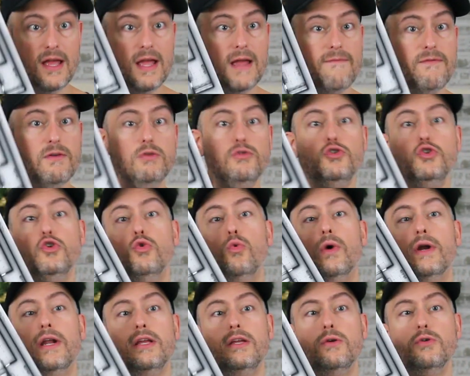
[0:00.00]
if you do
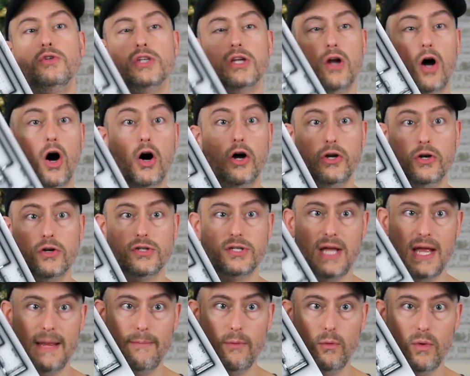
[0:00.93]
want to use it on your
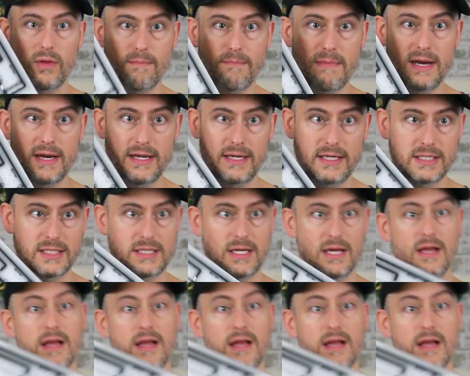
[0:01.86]
table with minis.